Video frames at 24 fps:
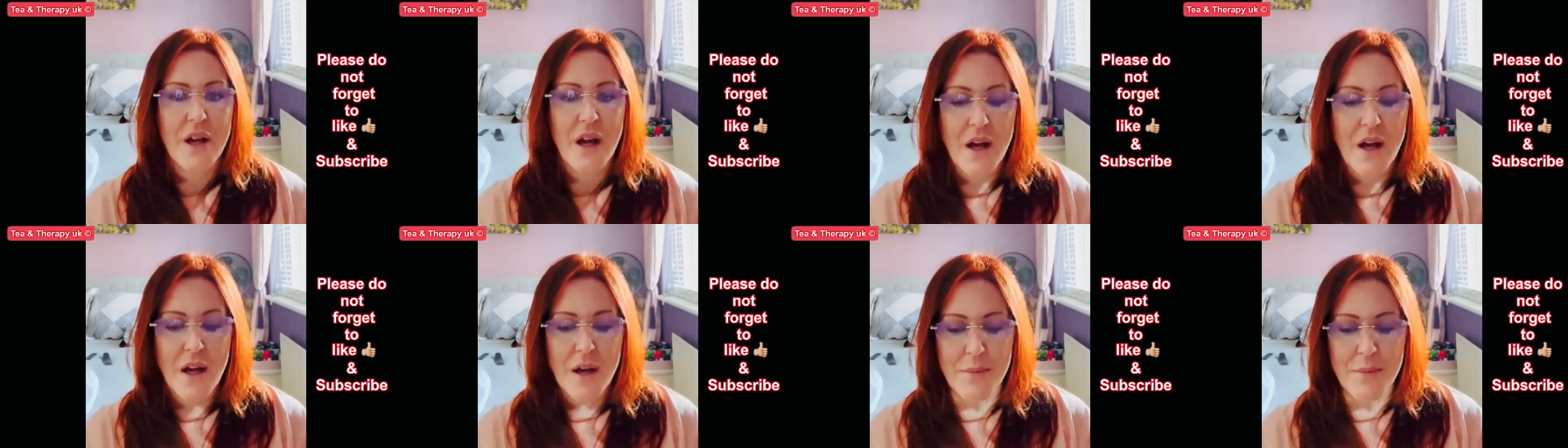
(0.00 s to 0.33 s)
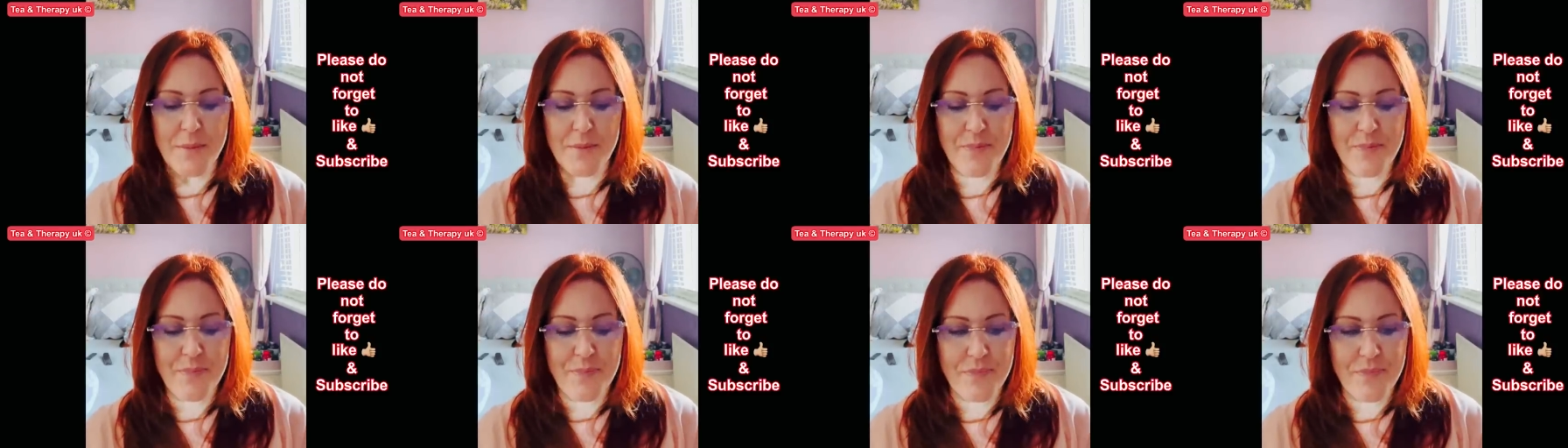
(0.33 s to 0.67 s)

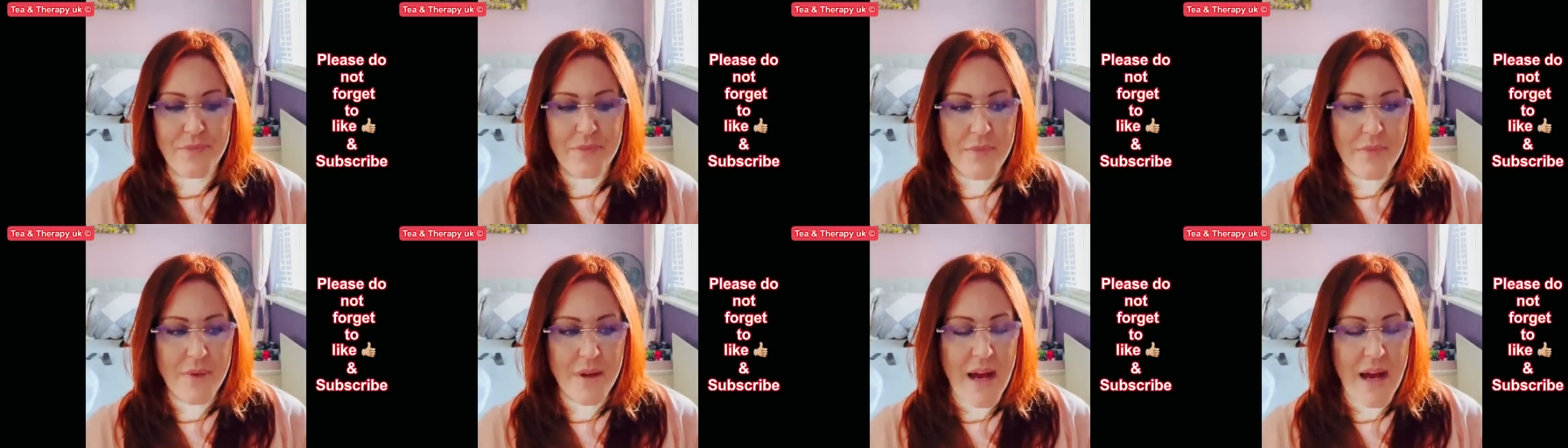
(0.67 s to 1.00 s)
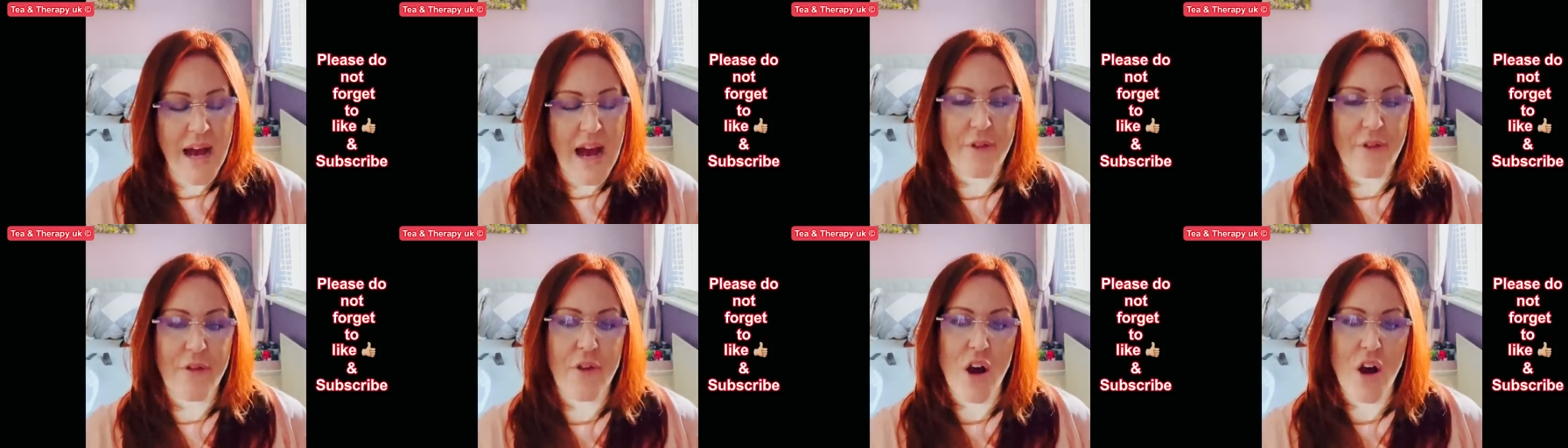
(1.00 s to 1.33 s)
um,
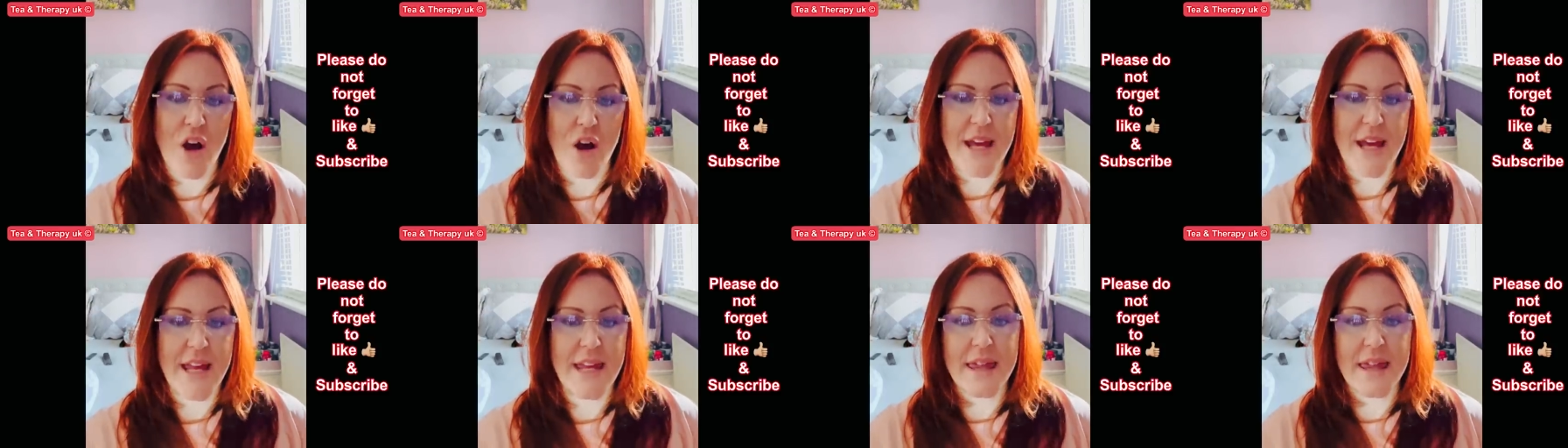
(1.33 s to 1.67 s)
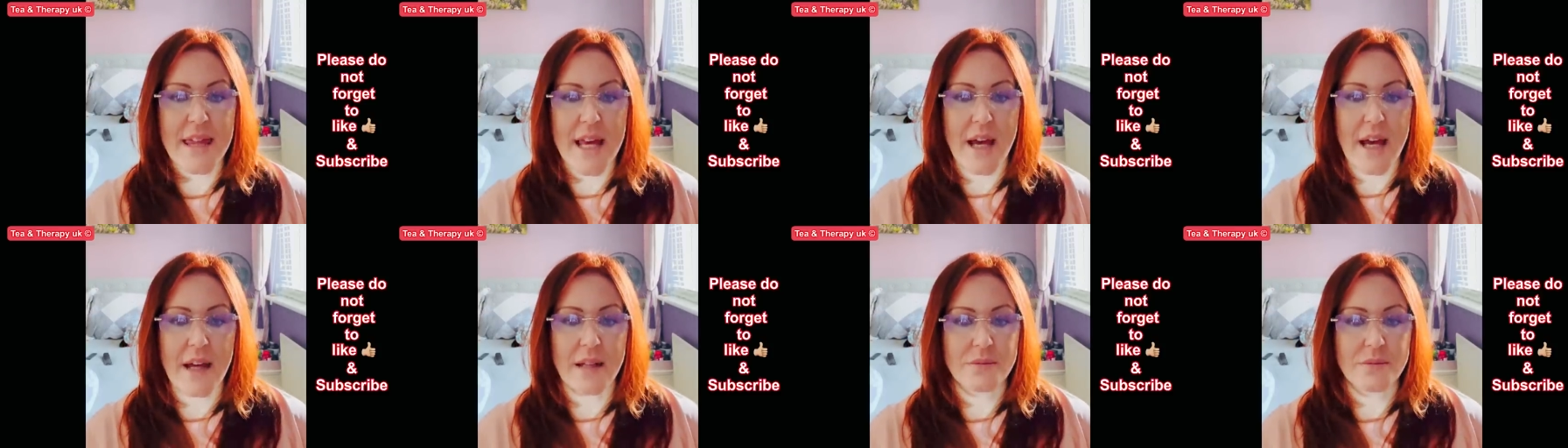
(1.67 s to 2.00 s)
have her in
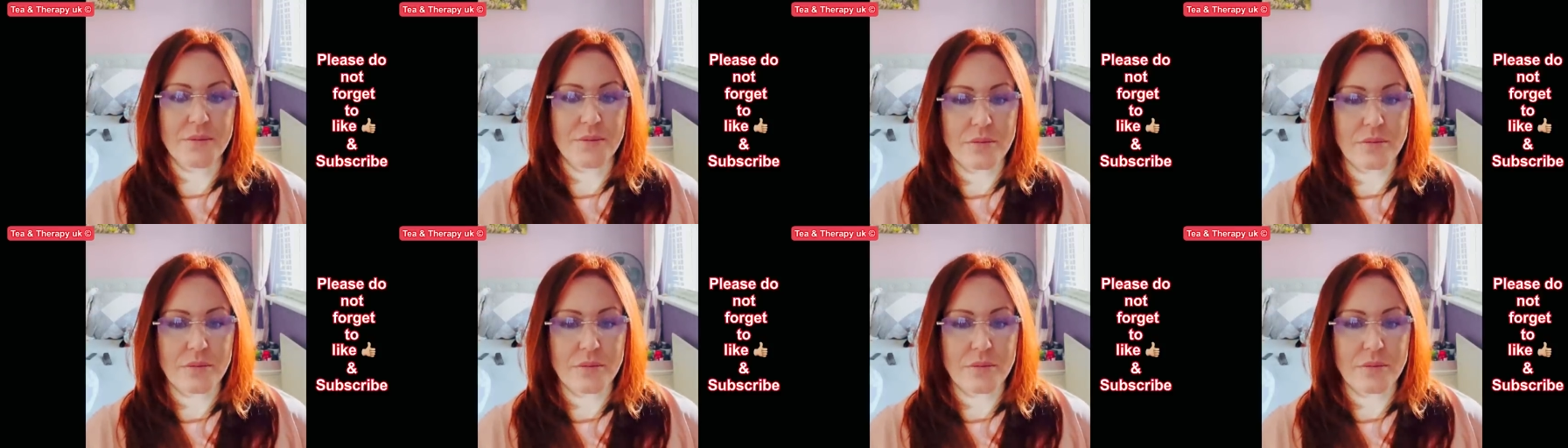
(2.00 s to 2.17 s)
there,